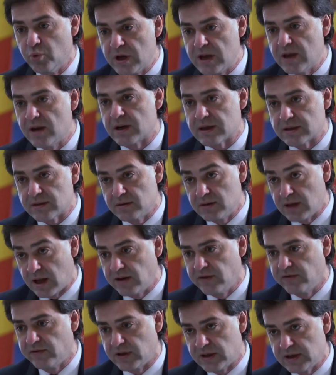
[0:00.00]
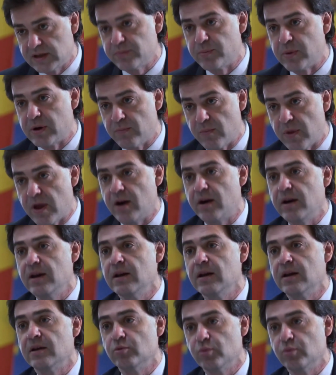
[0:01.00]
we are nonetheless preparing,